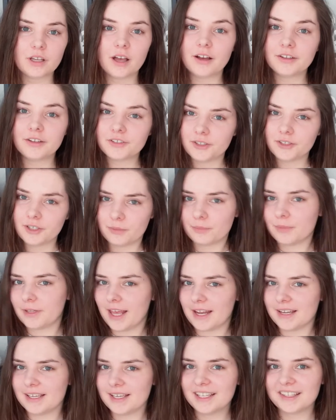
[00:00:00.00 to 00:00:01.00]
also not a
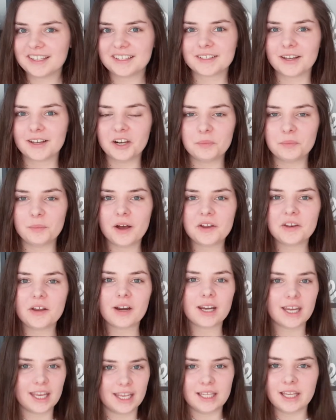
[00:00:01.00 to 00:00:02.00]
planet, is all about
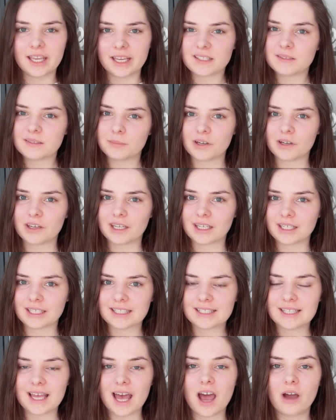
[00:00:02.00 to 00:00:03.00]
our inner
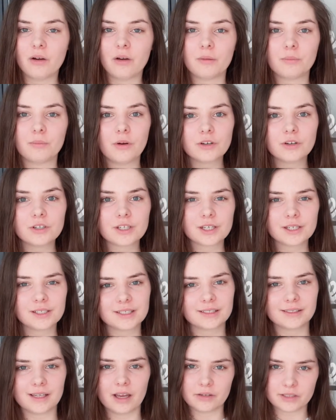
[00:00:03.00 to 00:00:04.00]
experience, our emotions
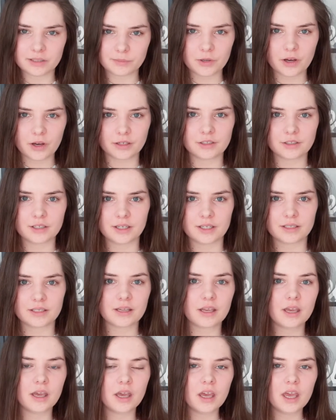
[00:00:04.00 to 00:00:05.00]
and our subconscious.
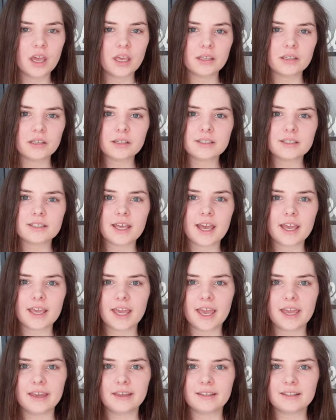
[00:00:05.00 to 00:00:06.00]
You could say
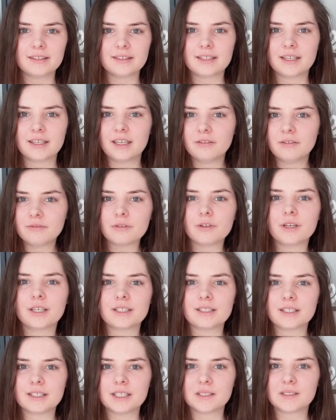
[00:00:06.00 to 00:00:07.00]
it
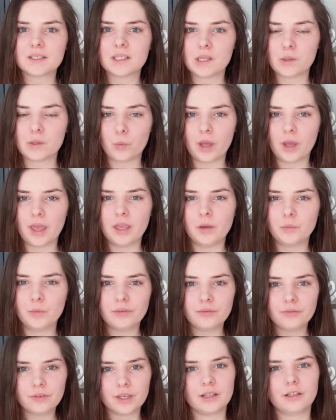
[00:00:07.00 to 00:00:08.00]
influences the way we
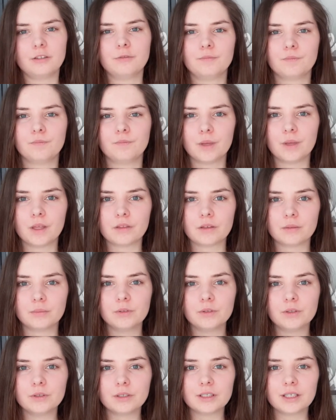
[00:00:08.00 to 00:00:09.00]
feel. The
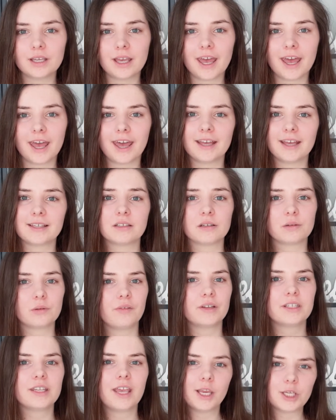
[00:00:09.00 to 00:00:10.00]
moon has a
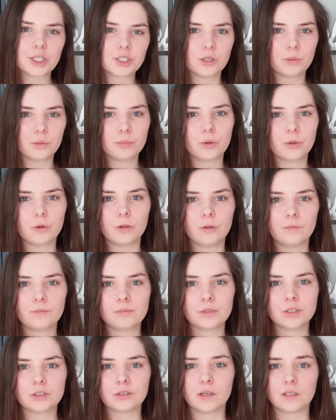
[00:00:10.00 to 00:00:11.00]
gravitational pull,
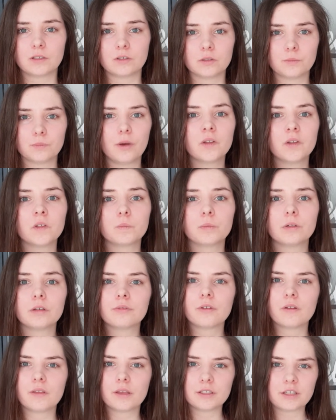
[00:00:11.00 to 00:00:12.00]
so it's responsible
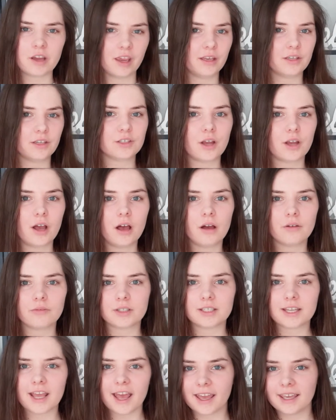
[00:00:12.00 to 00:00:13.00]
for the change of the
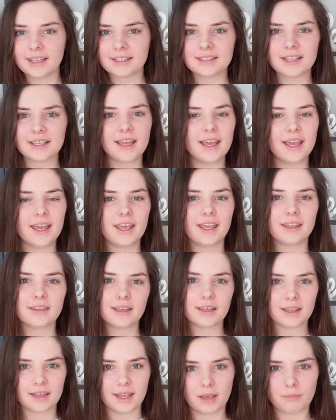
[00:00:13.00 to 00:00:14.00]
tides and the
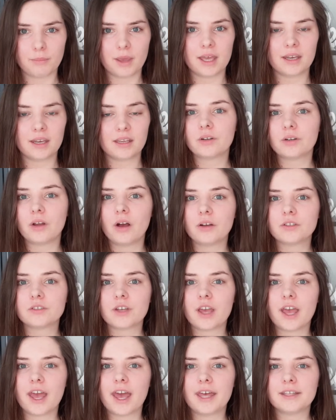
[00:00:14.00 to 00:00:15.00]
climate. It also
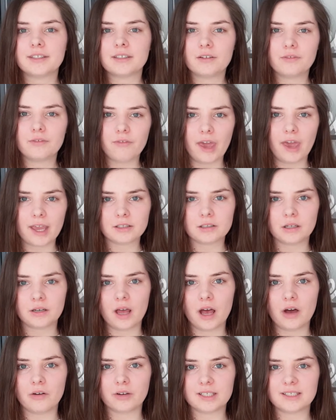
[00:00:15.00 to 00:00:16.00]
has an effect on
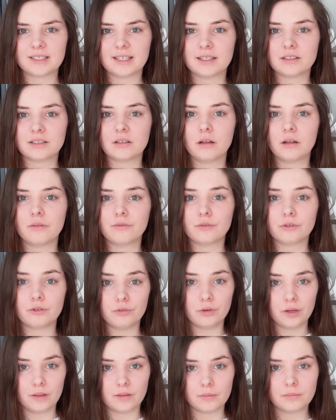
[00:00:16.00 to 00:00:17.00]
our sense of
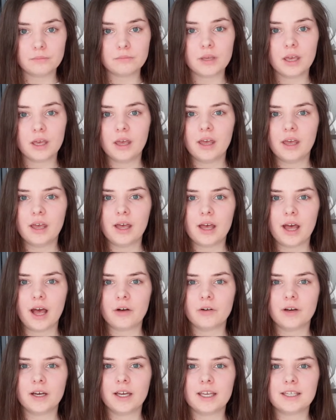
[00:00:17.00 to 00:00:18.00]
rhythm,
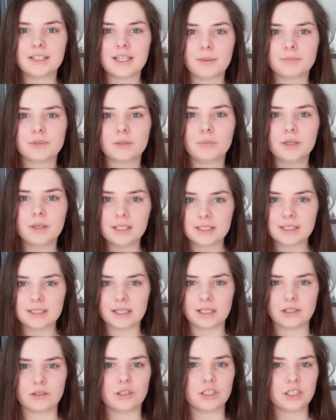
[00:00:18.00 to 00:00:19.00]
our
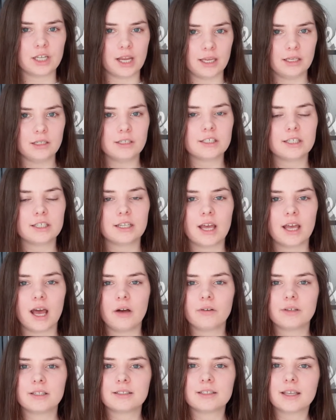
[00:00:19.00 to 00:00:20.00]
adaptability to change, and
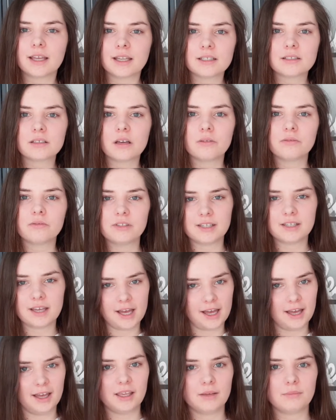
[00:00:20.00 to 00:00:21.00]
our sense of
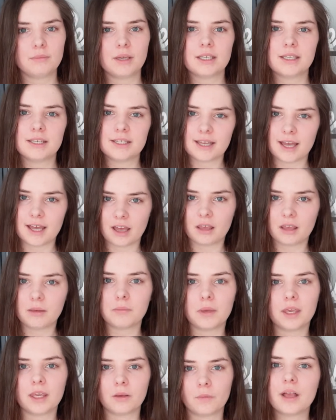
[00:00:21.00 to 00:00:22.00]
time and
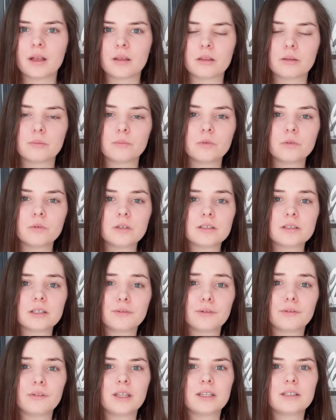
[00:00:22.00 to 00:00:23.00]
timing. The moon is
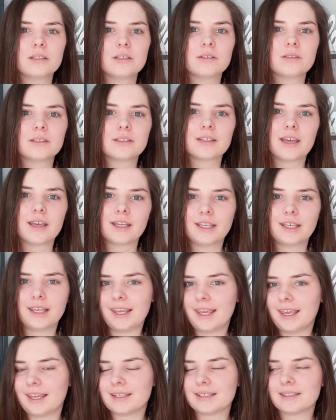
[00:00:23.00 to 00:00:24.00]
equivalent to the sign
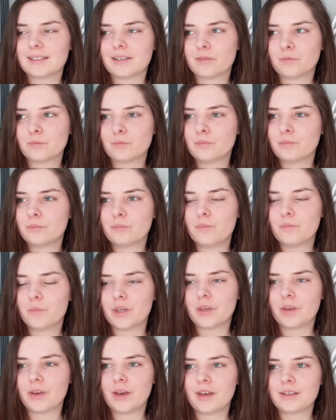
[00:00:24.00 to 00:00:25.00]
Cancer,
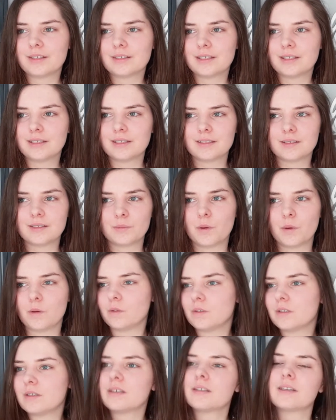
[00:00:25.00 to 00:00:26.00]
because it's the
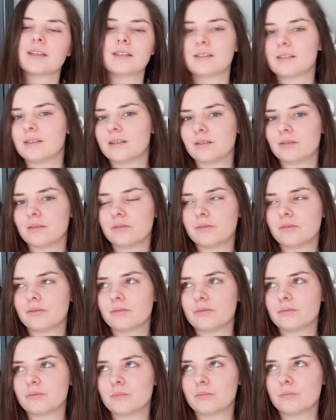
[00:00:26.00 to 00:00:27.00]
most sensitive
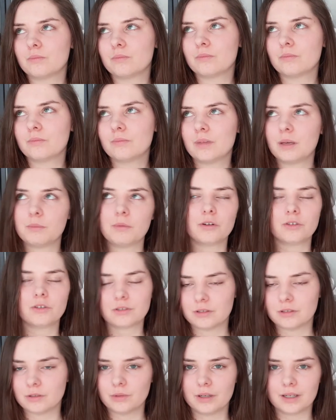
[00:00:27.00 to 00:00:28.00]

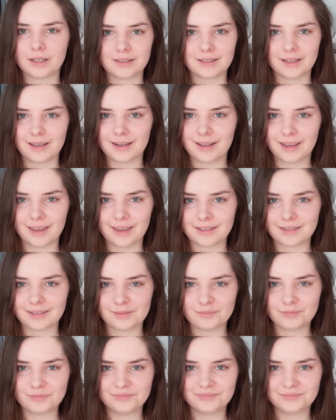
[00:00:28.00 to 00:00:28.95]
emotional water sign, I guess.